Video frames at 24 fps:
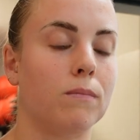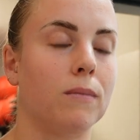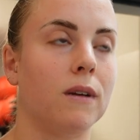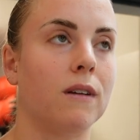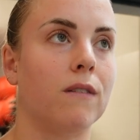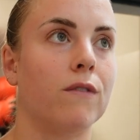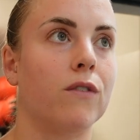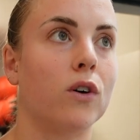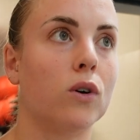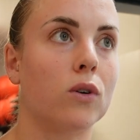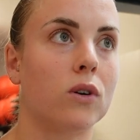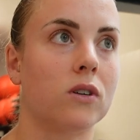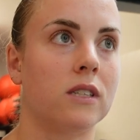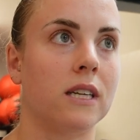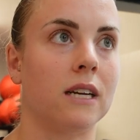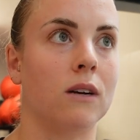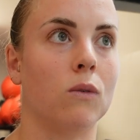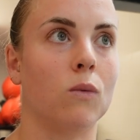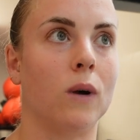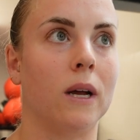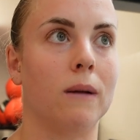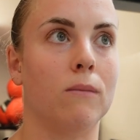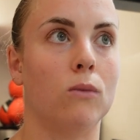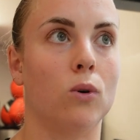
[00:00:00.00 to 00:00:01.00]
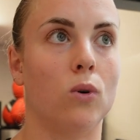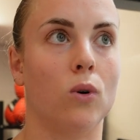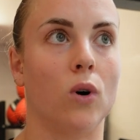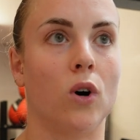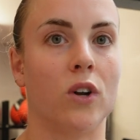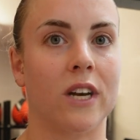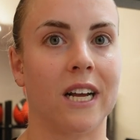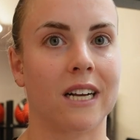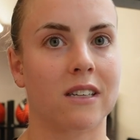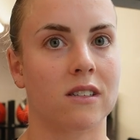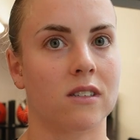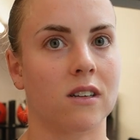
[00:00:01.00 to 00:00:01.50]
focusing way more
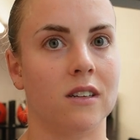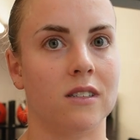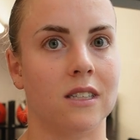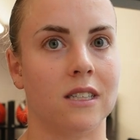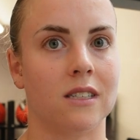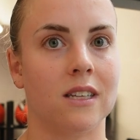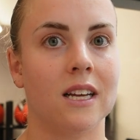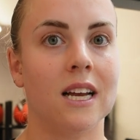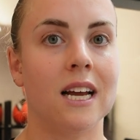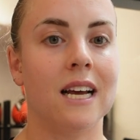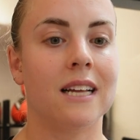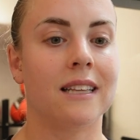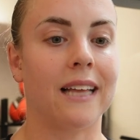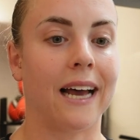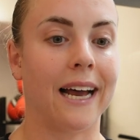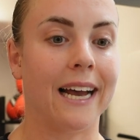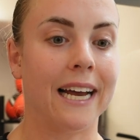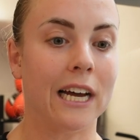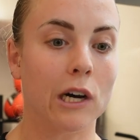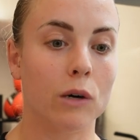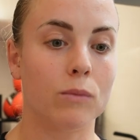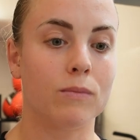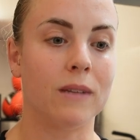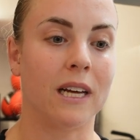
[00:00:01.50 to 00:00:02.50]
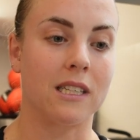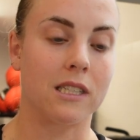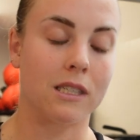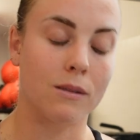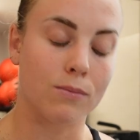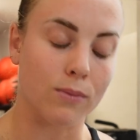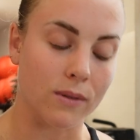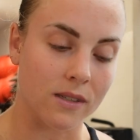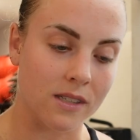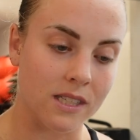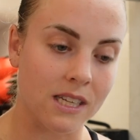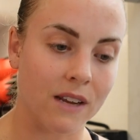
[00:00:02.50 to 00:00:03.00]
on exercises that help that
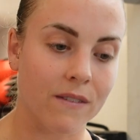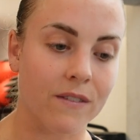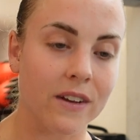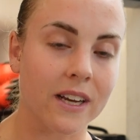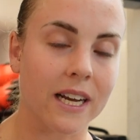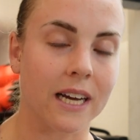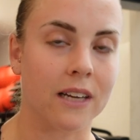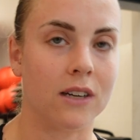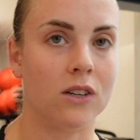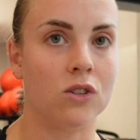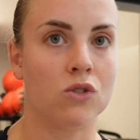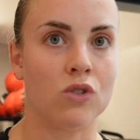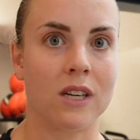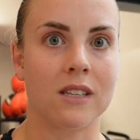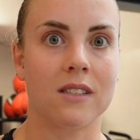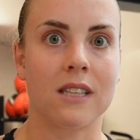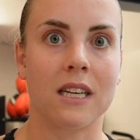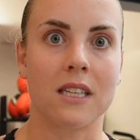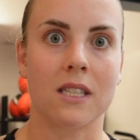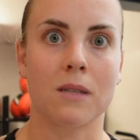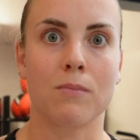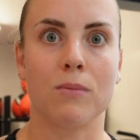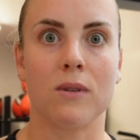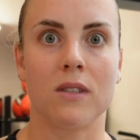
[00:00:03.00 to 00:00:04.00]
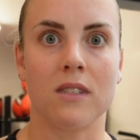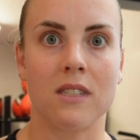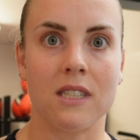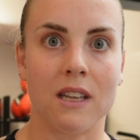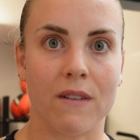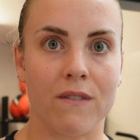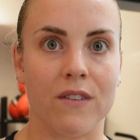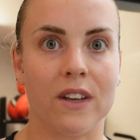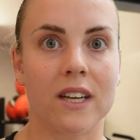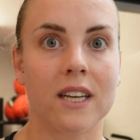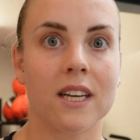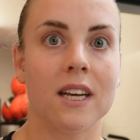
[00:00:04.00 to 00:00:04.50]
specific and address that
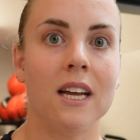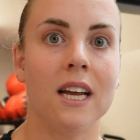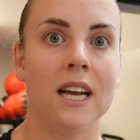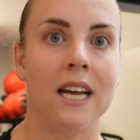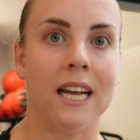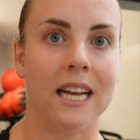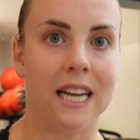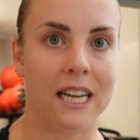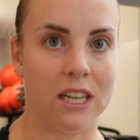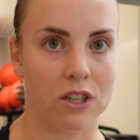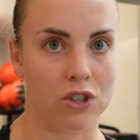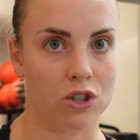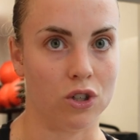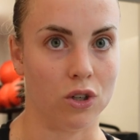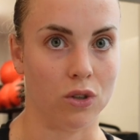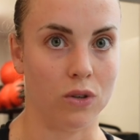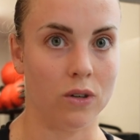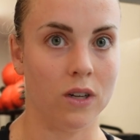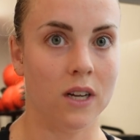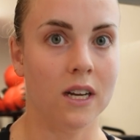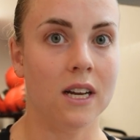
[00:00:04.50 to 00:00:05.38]
specific issue.